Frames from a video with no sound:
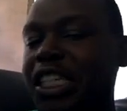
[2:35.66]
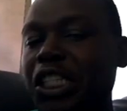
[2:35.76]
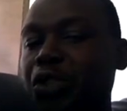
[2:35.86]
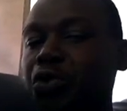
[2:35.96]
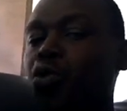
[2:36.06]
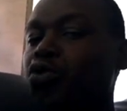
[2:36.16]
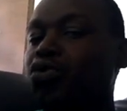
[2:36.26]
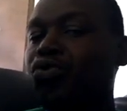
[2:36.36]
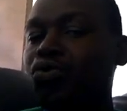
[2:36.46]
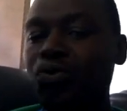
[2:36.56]
Should.
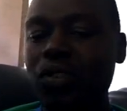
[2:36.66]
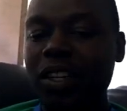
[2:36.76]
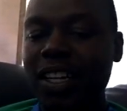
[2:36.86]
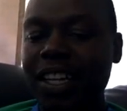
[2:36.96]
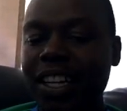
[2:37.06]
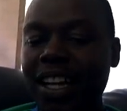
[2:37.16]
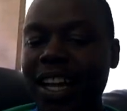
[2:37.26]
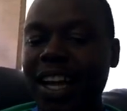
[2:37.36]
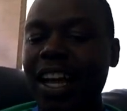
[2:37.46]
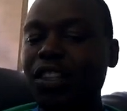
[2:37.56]

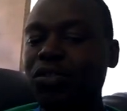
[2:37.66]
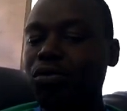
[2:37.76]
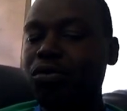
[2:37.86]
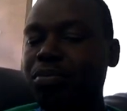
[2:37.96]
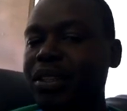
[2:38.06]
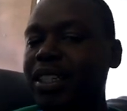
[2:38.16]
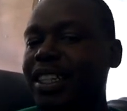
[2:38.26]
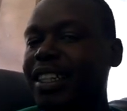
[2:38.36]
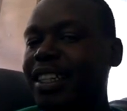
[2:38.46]
I should be